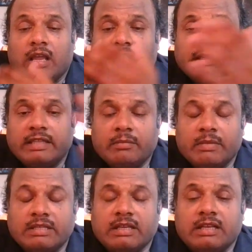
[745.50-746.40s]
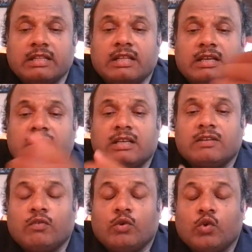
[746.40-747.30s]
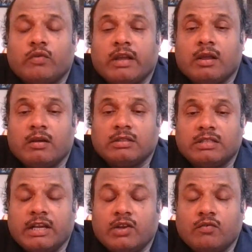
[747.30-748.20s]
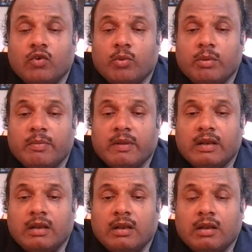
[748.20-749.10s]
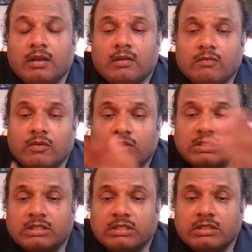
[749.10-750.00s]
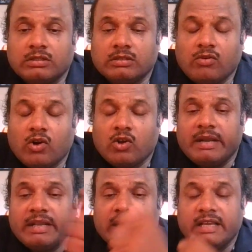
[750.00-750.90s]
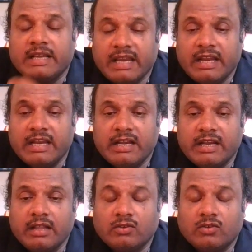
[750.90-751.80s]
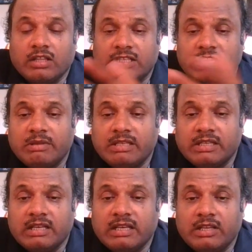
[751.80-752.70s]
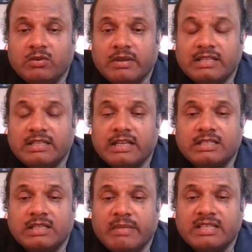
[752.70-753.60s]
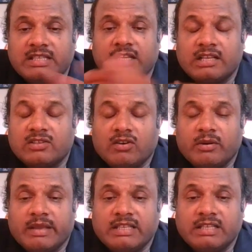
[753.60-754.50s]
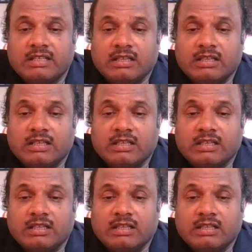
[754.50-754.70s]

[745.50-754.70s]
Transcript: and then basically the 3 to 4 people was automatically created. So this is basically you can say it's a magic. It's not magic.